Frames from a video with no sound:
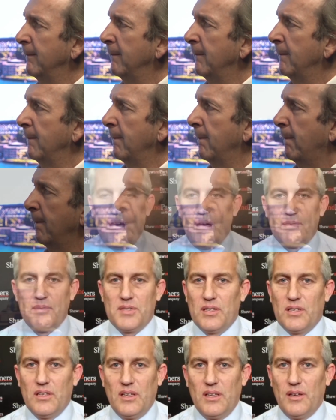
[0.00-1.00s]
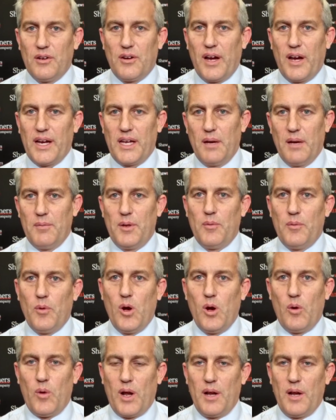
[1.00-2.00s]
Yeah, absolutely. A great company,
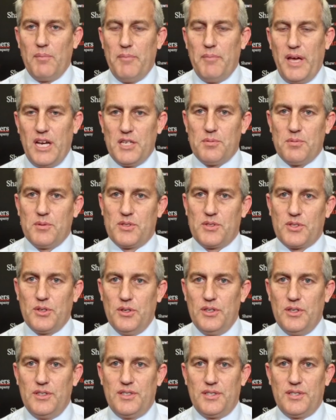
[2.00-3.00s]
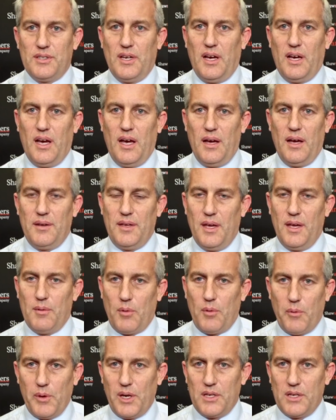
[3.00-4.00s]
well run, management's good. Yeah,
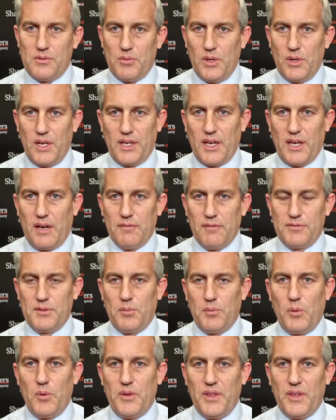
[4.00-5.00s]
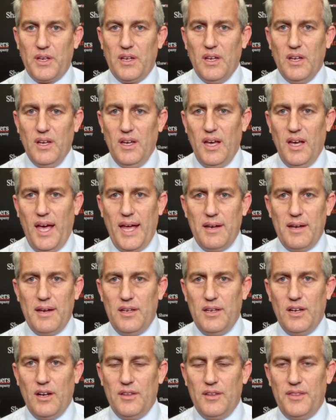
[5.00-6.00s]
we're really, really comfortable with it. And,
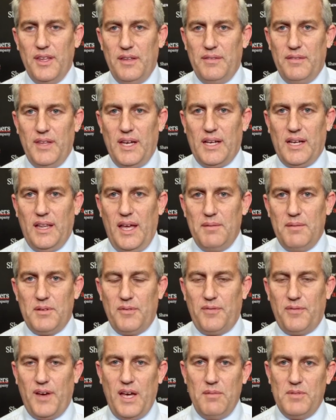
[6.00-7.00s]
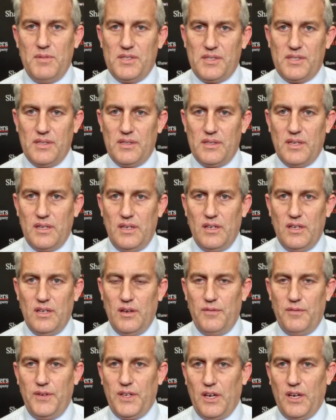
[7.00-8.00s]
you know, their claim to fame is that, you know,
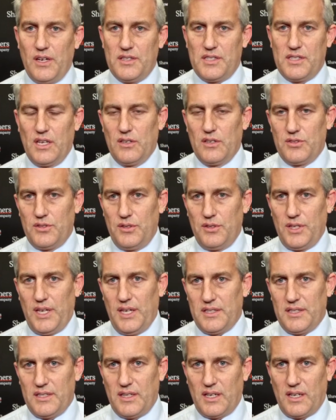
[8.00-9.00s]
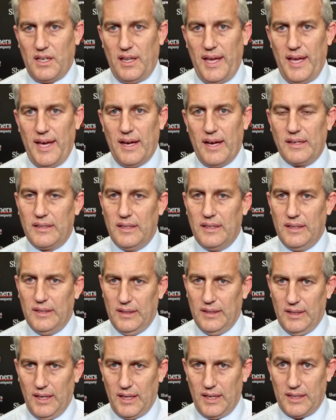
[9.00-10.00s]
if you go to Telstra to get to the cloud,
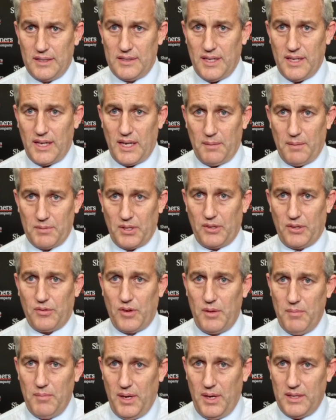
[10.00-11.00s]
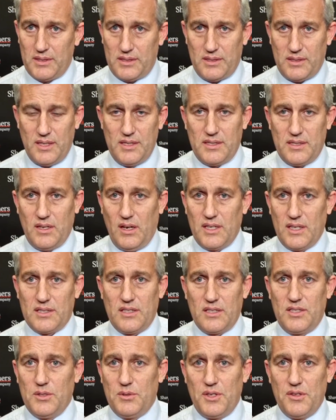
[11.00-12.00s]
it can take up to 3 months. These guys
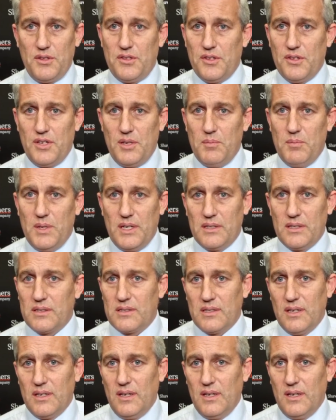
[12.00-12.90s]
can do it in 30 minutes.